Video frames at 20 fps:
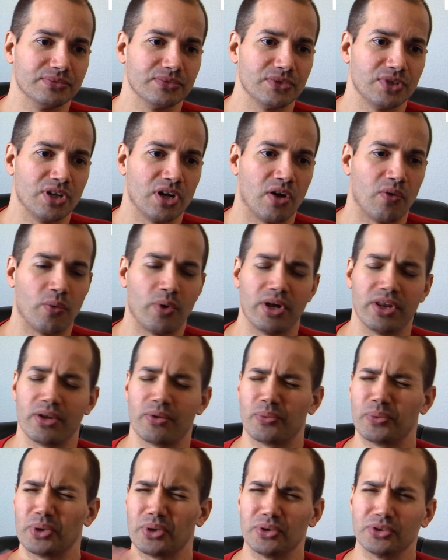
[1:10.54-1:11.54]
You know, one
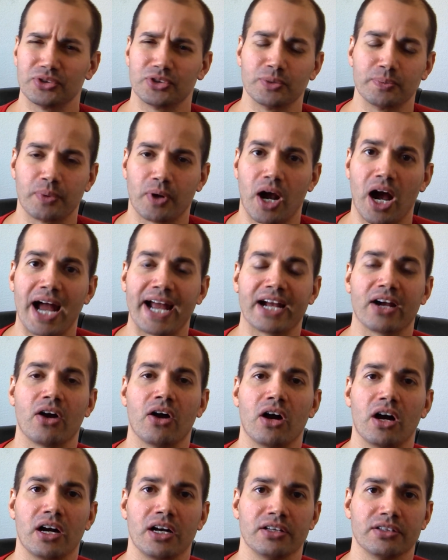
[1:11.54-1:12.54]
of the real super
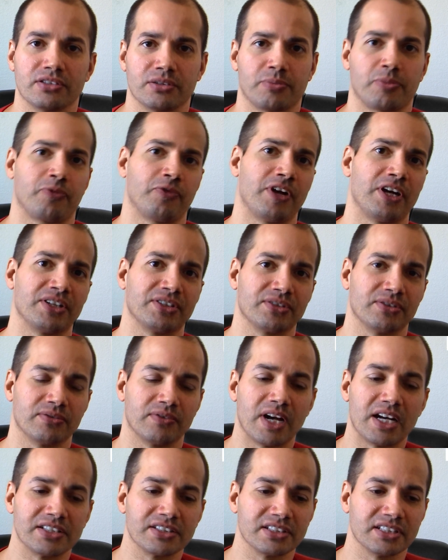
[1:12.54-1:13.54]
icons of professional
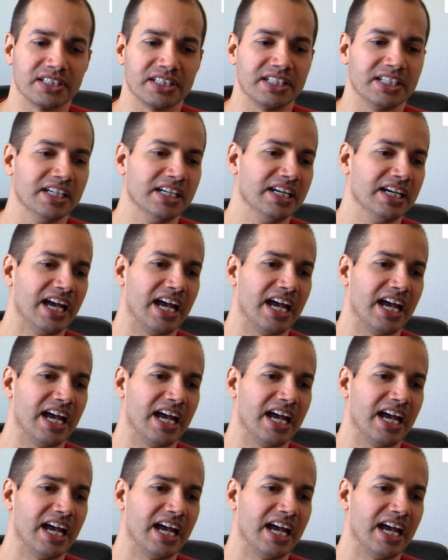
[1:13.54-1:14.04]
wrestling.